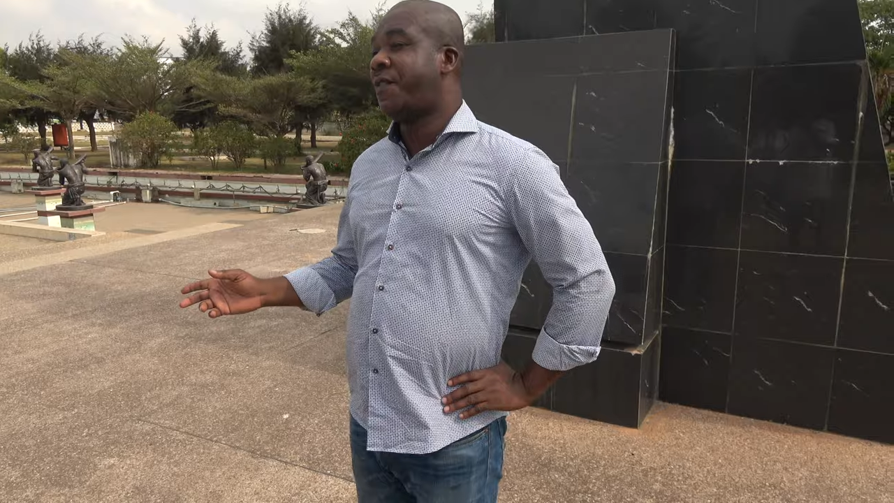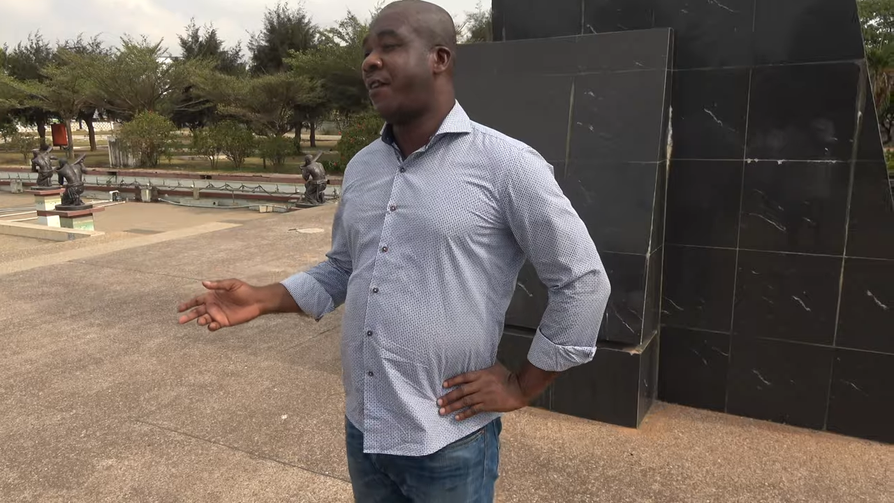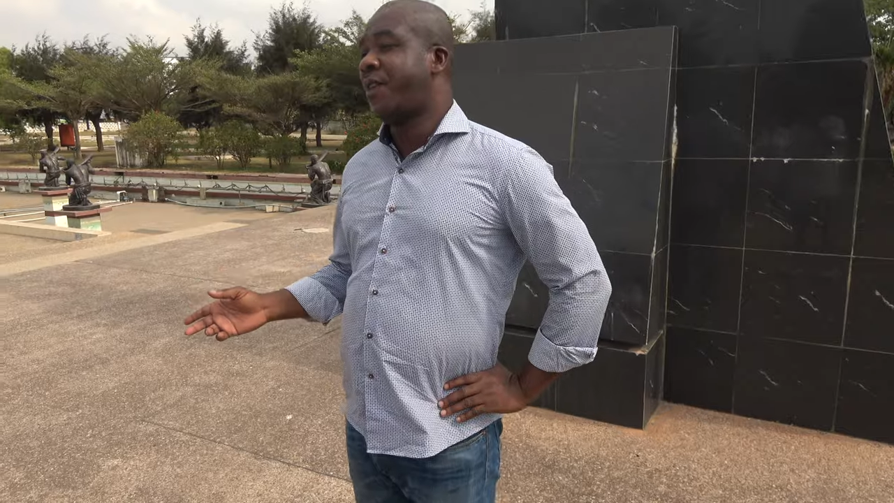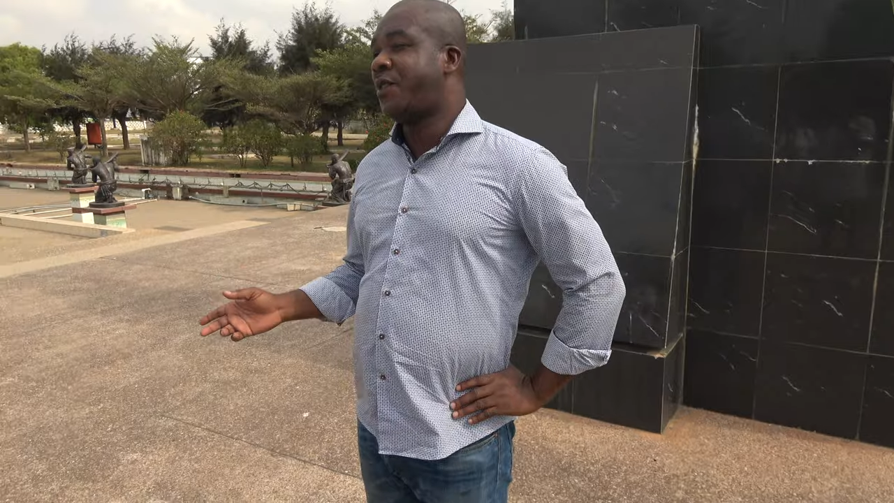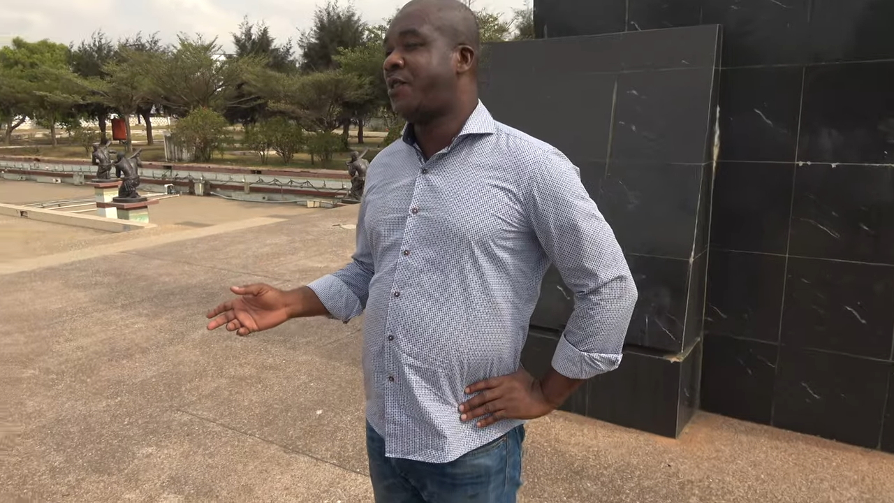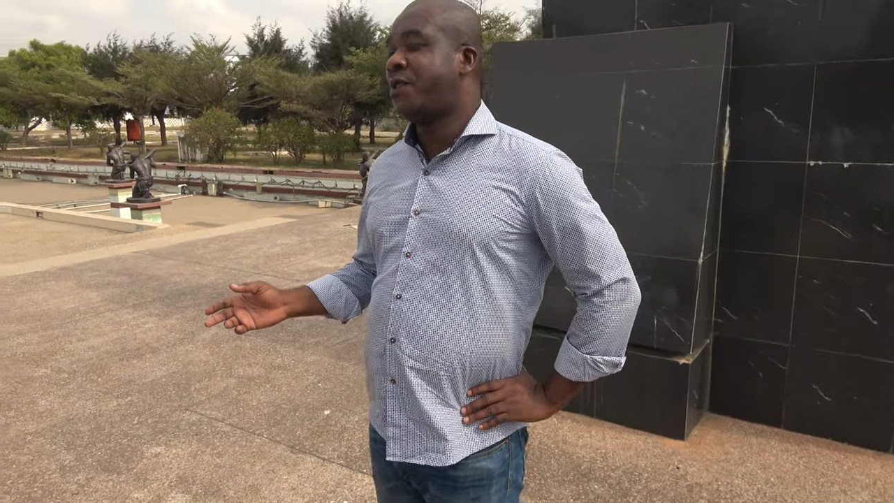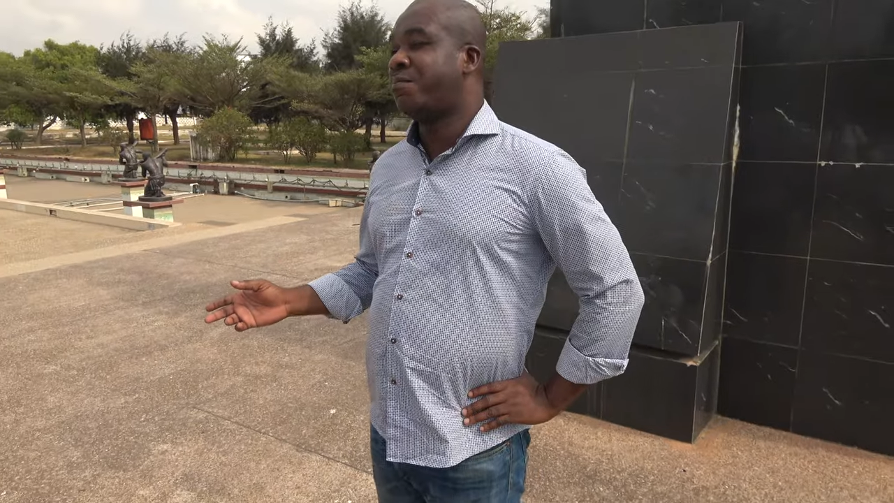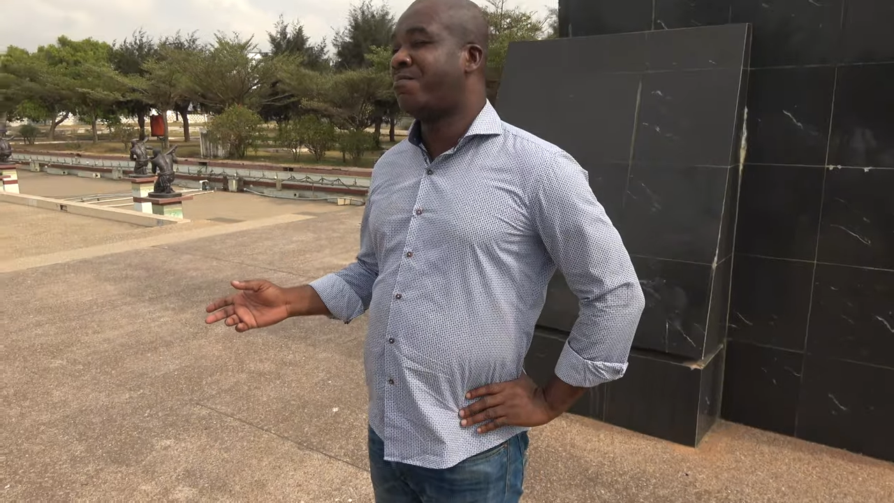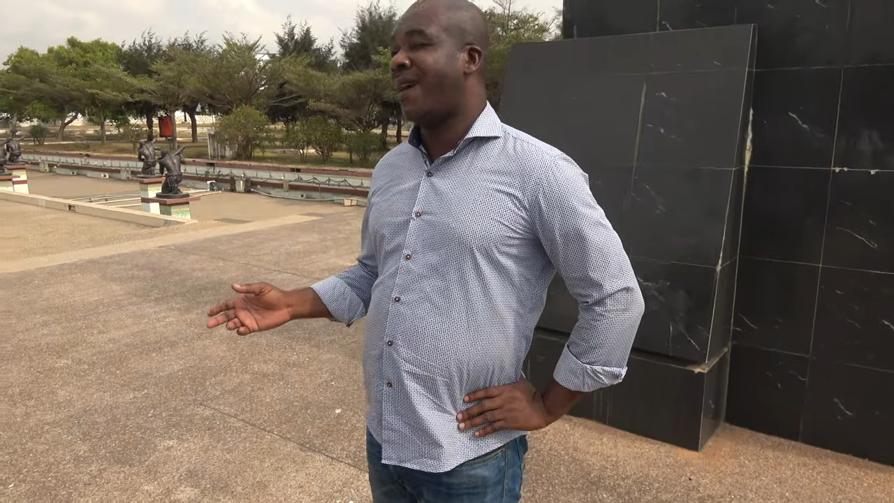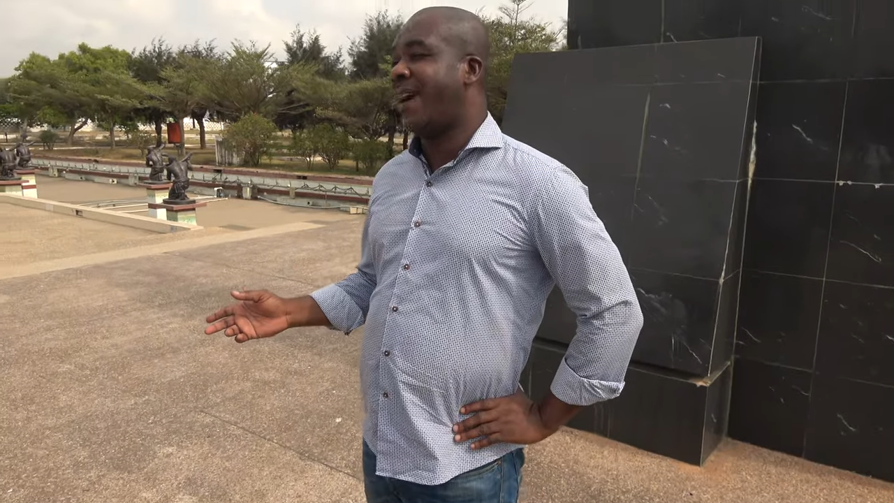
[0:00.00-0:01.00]
very
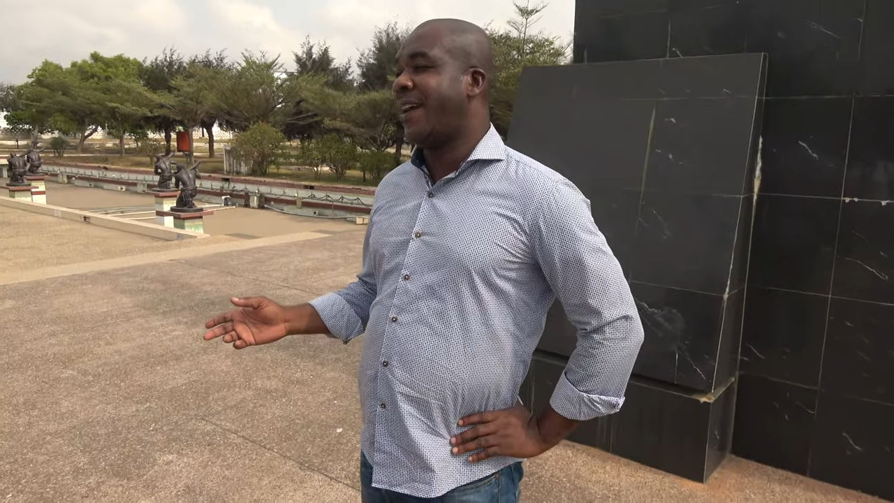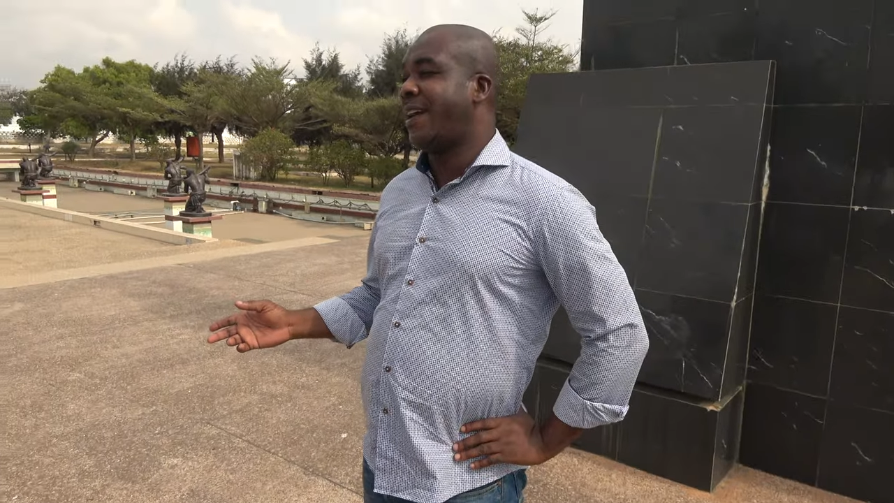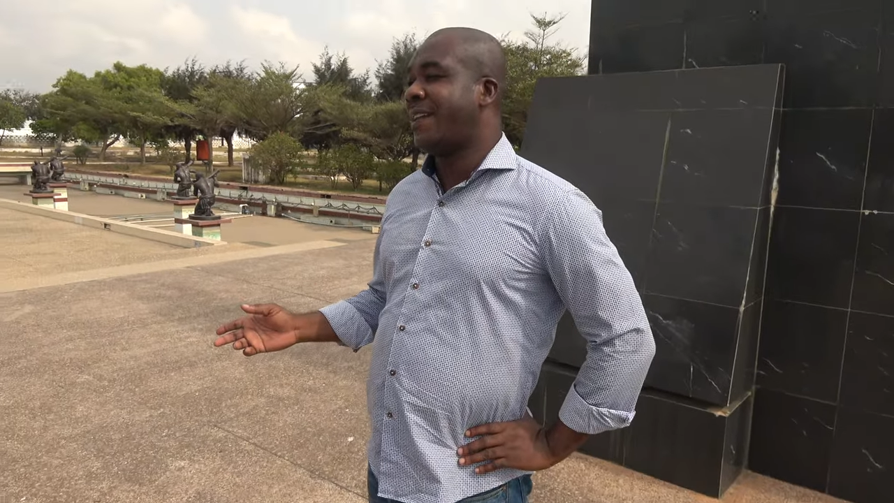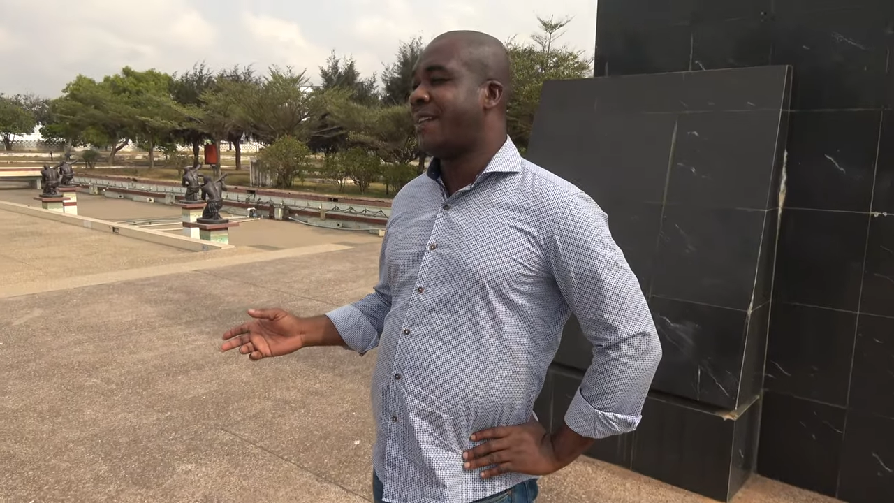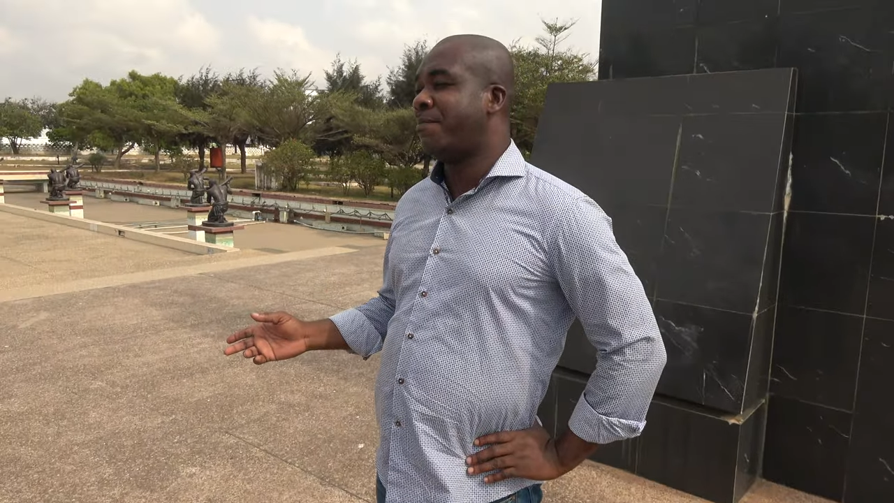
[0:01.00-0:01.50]
by